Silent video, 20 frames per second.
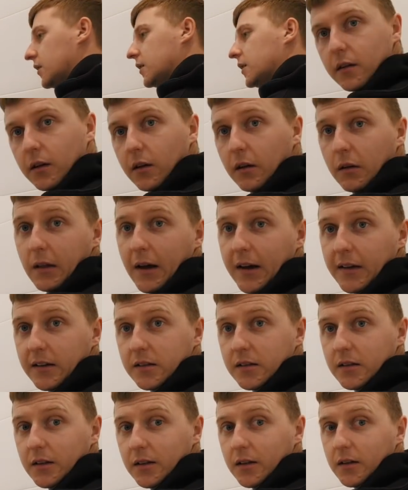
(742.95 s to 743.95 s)
So
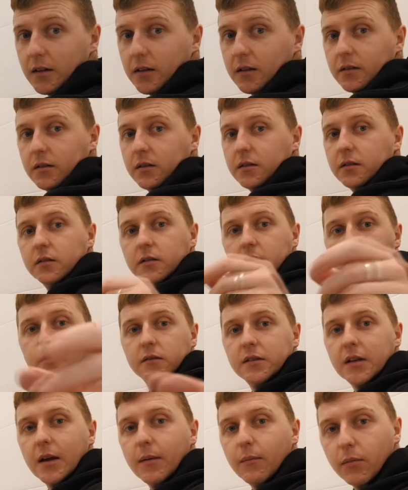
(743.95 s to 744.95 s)
that's the
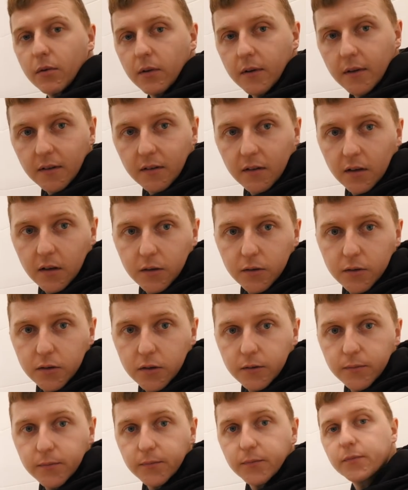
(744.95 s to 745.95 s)
temporary
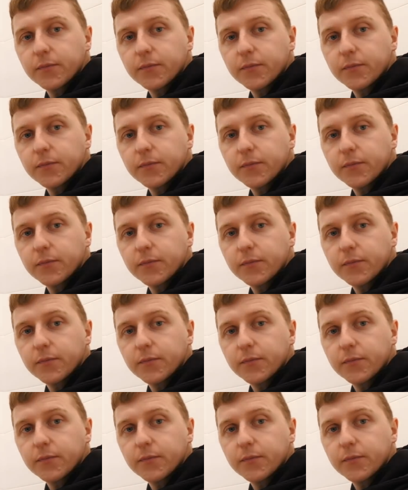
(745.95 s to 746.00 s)
solution.